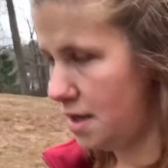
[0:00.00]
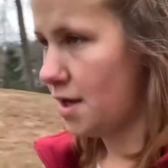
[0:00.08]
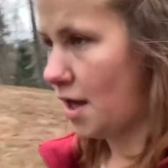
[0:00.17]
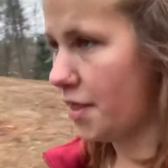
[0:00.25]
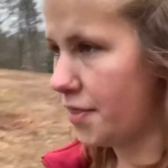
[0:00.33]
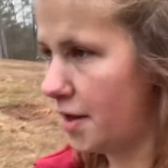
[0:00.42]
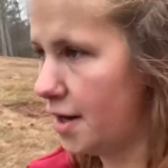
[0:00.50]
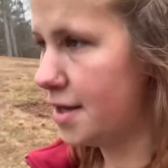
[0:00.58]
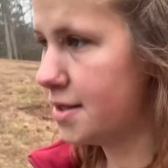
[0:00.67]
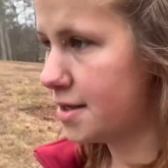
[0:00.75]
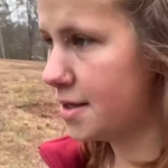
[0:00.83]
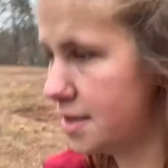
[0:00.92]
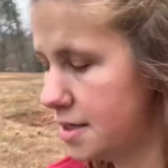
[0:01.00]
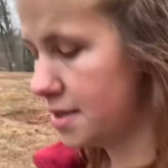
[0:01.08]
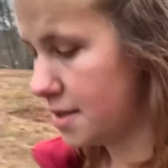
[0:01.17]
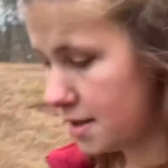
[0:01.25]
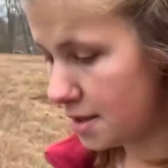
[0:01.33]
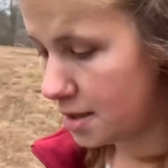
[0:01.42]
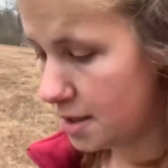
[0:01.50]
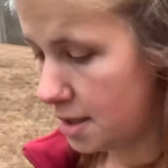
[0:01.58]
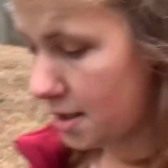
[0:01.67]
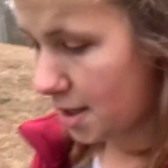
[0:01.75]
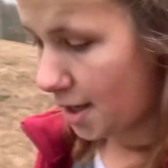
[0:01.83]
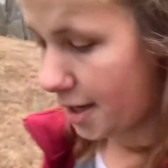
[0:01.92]
I thought
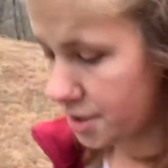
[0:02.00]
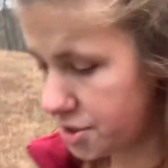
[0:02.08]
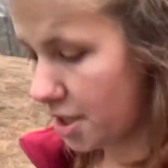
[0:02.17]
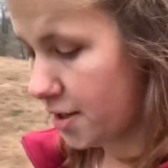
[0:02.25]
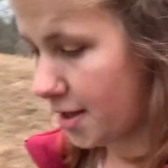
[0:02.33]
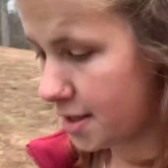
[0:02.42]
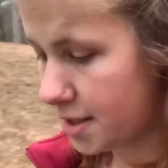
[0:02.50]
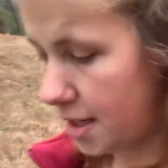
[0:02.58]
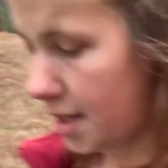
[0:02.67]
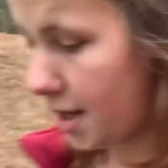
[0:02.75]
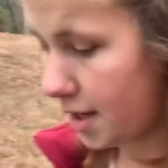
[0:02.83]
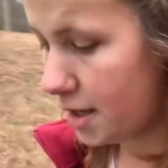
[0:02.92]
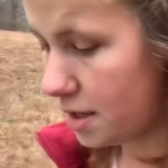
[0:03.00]
I'd share that today.